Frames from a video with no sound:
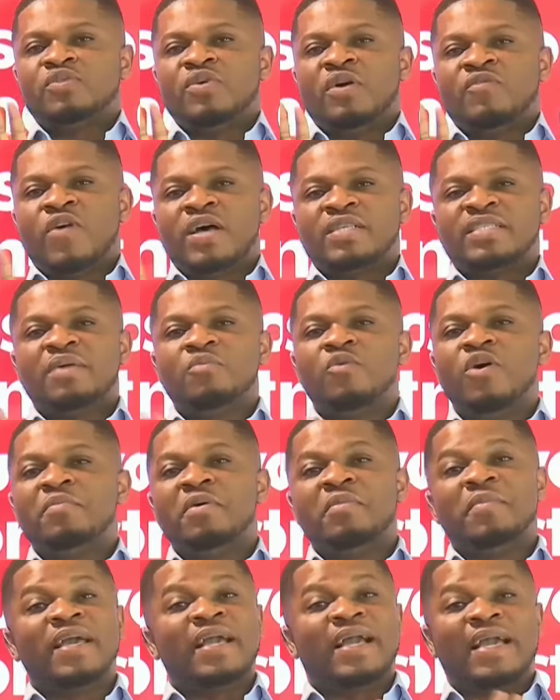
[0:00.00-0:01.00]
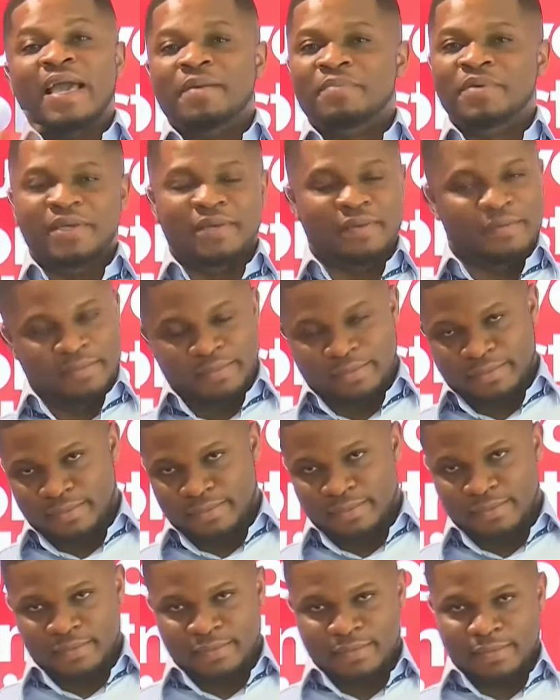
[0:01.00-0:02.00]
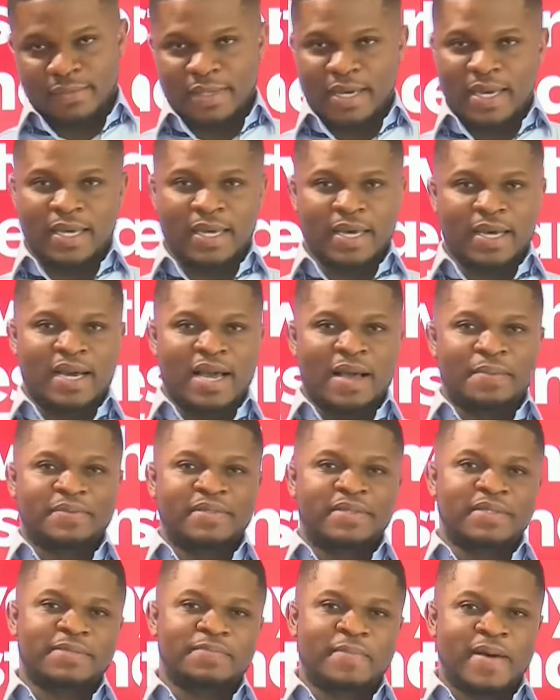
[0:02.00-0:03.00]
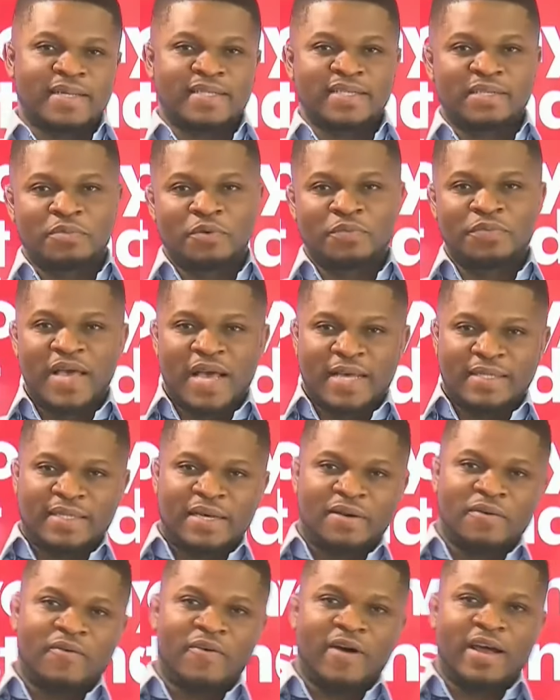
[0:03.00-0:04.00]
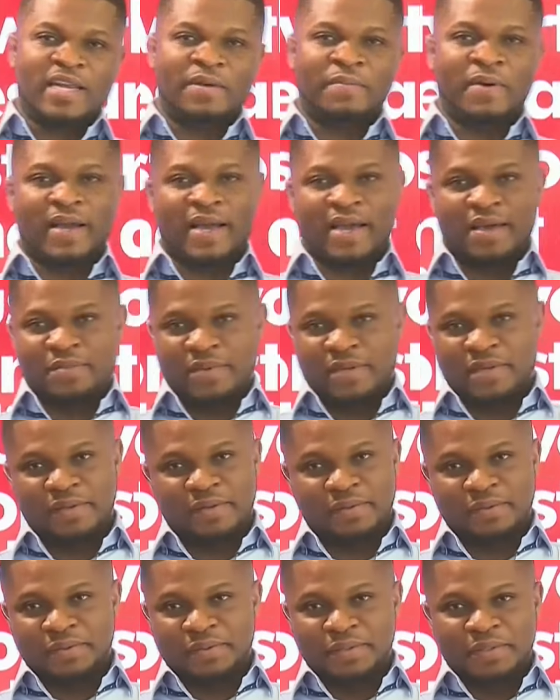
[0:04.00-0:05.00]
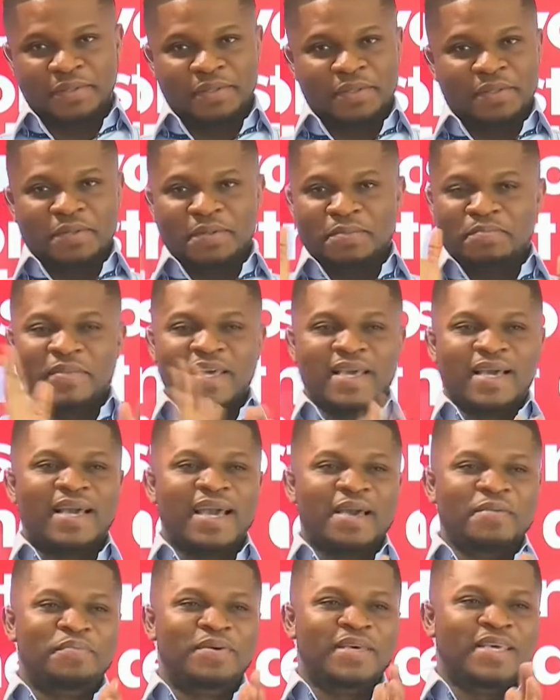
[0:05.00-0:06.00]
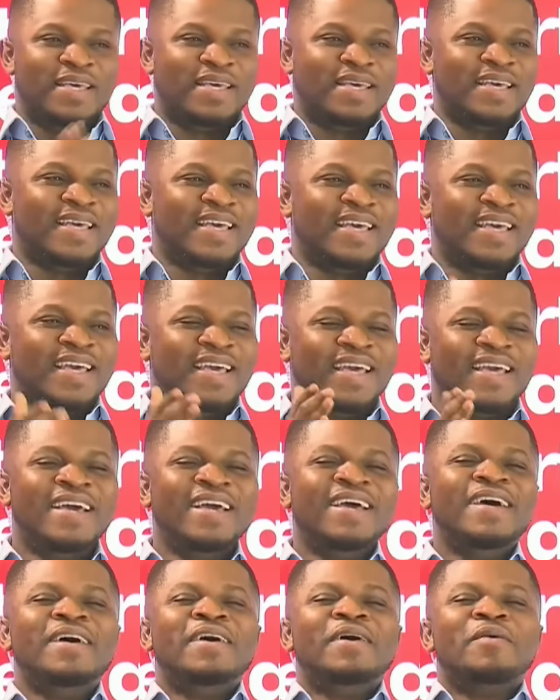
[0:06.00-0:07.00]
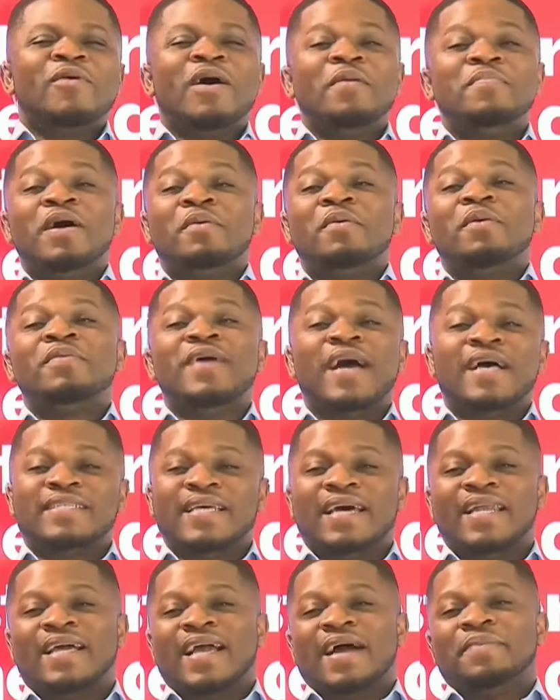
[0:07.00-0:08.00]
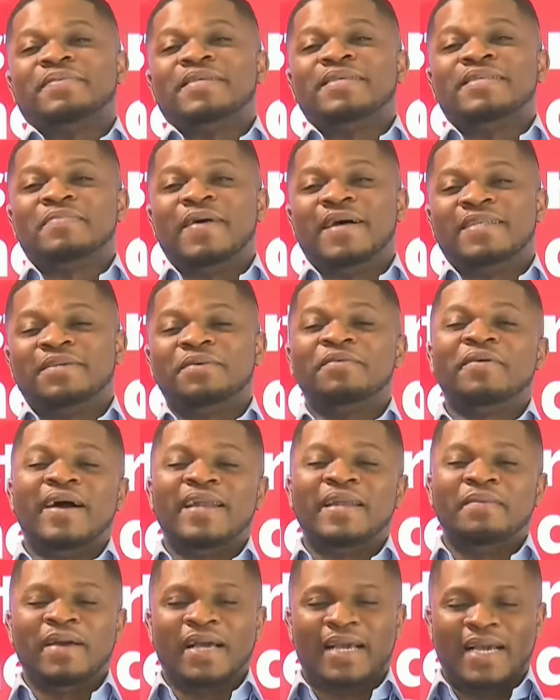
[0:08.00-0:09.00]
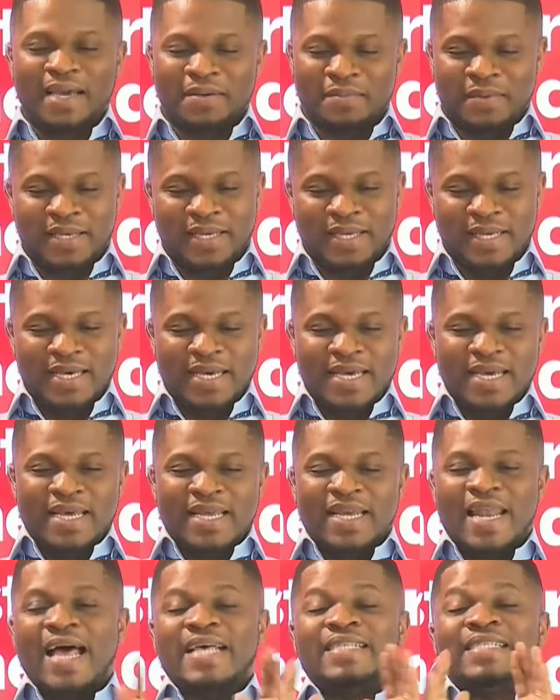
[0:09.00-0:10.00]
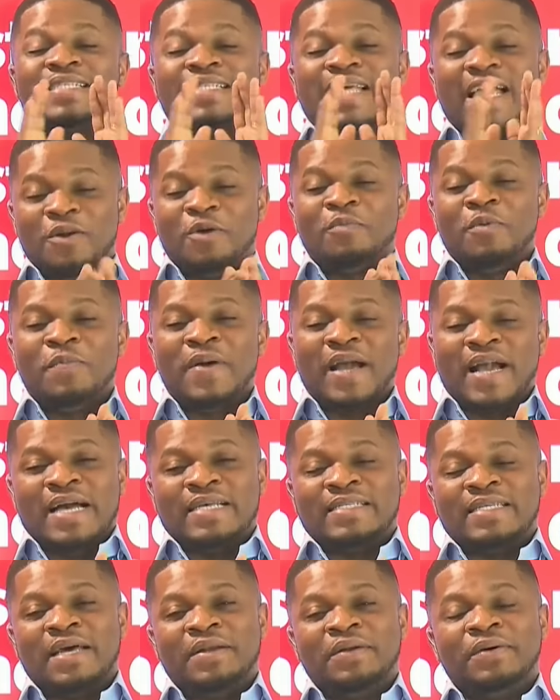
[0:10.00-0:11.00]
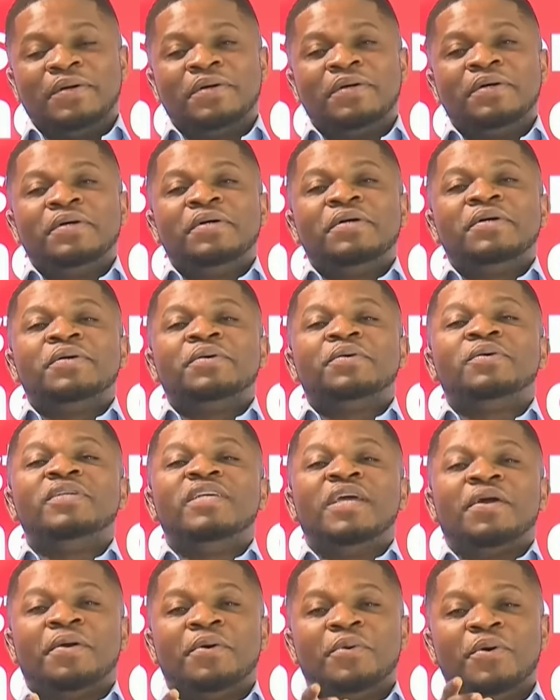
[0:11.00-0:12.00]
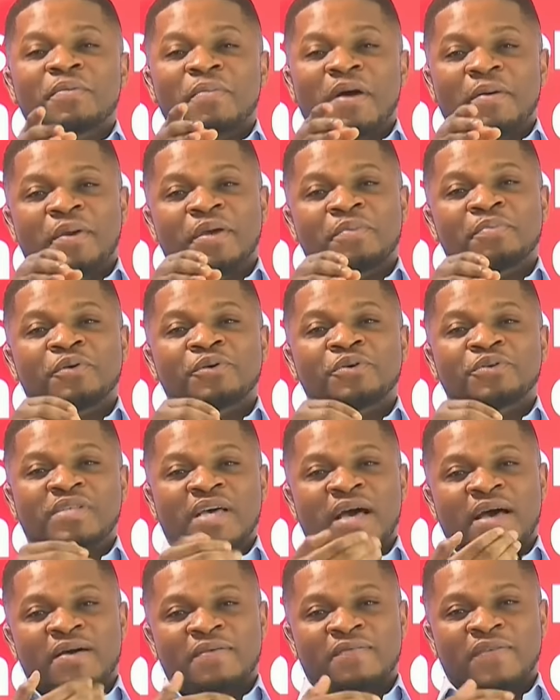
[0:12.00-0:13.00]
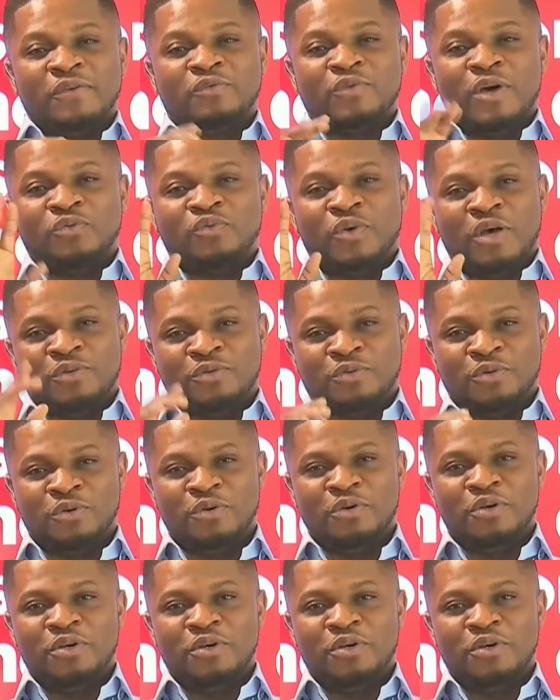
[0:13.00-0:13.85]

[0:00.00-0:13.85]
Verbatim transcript: going to say, we mean Kabi. Captain Smart, Nibubi and Zanguan, a Beckby. Min Kabi. Kwamina Bobie as Captain Smart, and Guan, a Beckby. Now, Sano Mobecasano. What do you remember? Producer, Fatwa Tuaso,